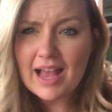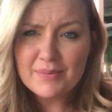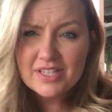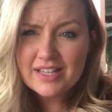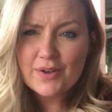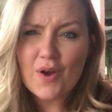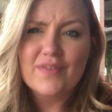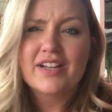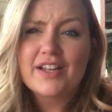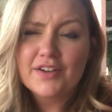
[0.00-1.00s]
I'm just like
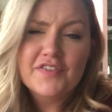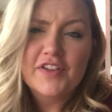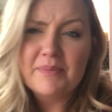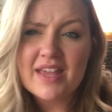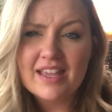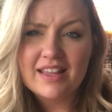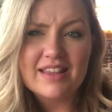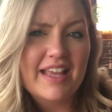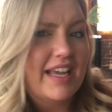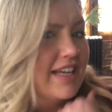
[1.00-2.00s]
over here filming
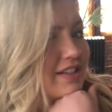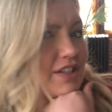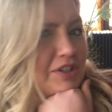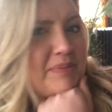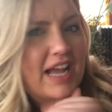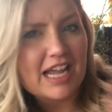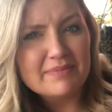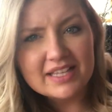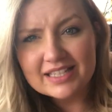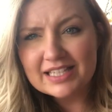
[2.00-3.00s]
and like I just look
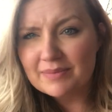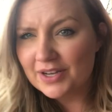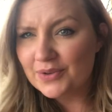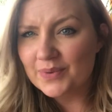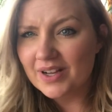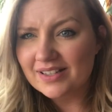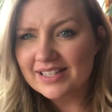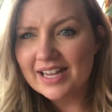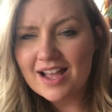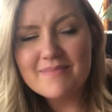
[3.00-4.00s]
behind me and see my new wall
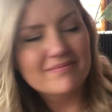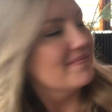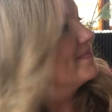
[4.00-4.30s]
set up.